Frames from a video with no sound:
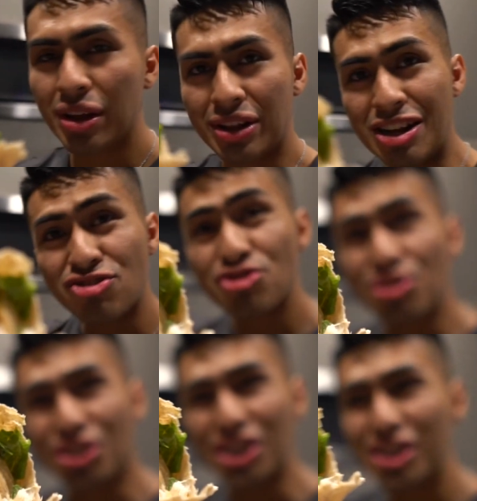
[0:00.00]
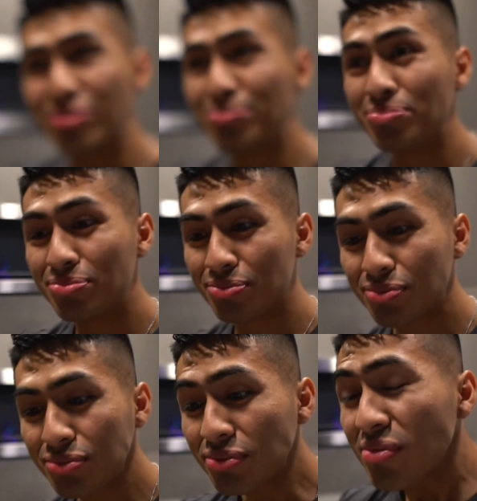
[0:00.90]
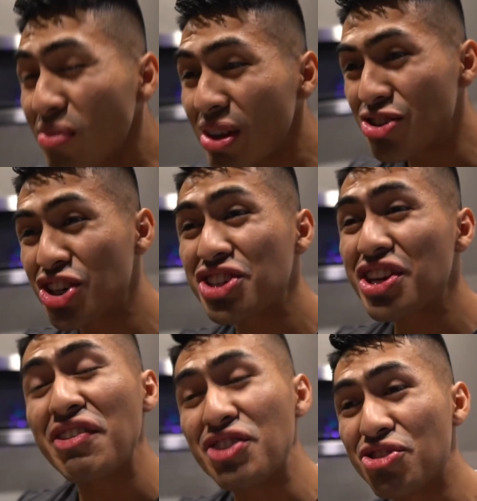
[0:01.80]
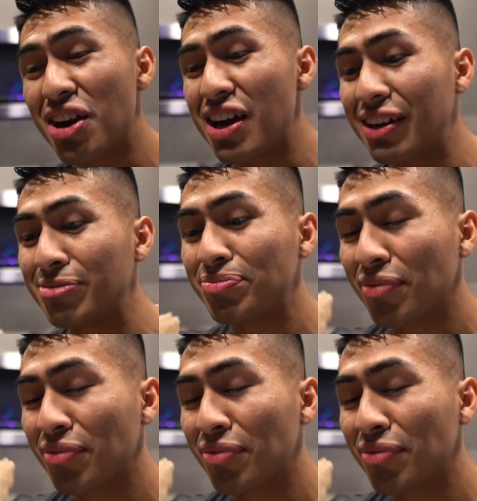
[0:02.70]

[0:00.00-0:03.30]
that's so good. Chicken's not even dry.